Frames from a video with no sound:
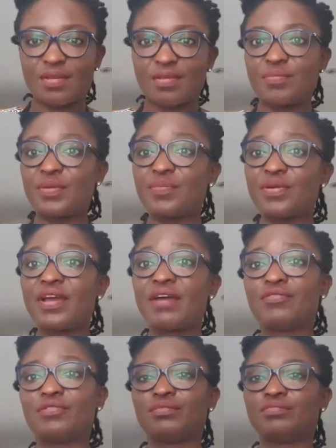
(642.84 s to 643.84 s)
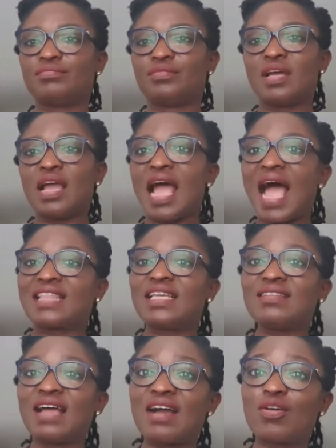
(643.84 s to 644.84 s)
be prayerful. I
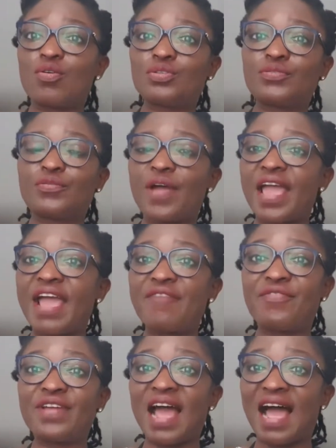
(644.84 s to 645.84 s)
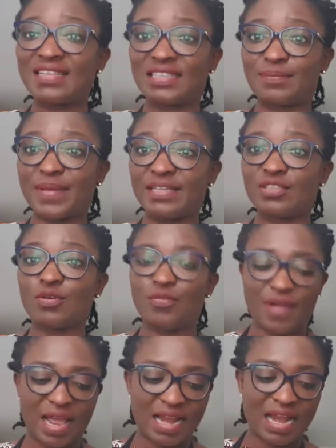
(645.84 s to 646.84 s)
think that goes for every aspect of
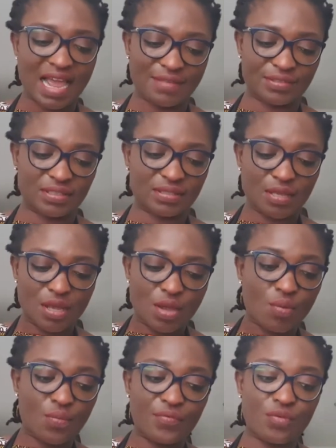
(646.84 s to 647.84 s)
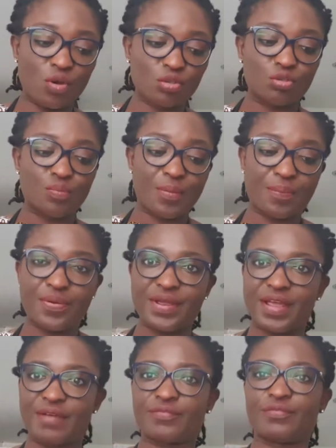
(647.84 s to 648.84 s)
our lives. We've got to be
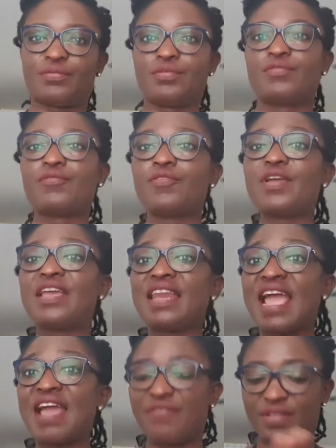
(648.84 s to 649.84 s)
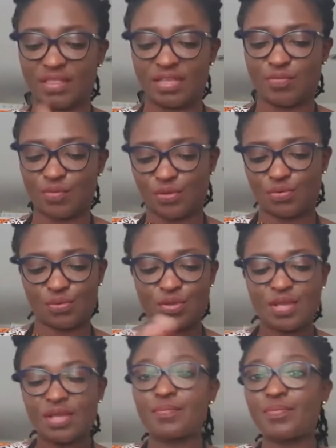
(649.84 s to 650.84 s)
prayerful in everything we do.
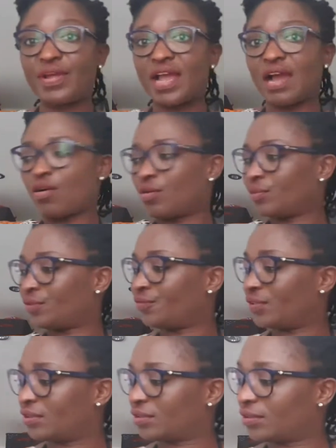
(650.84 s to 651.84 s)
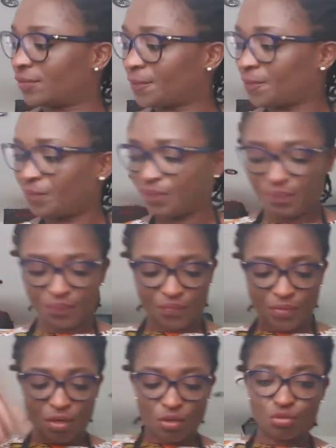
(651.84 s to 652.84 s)
Prayer comes first.
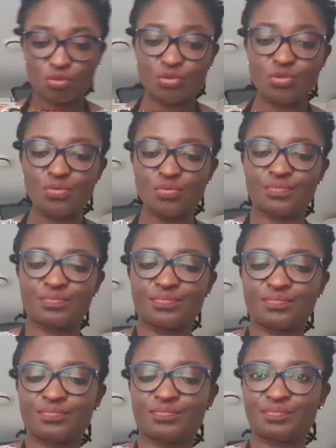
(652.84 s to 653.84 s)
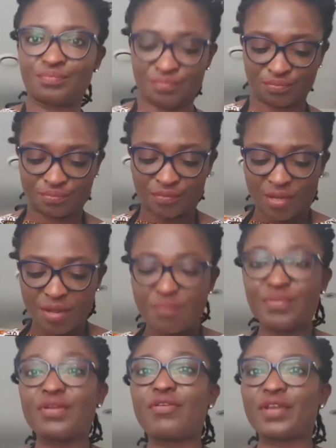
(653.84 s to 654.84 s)
2,
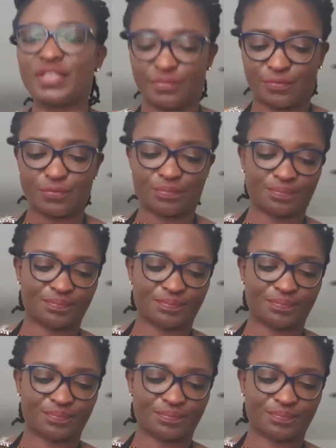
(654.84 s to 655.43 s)
be grateful.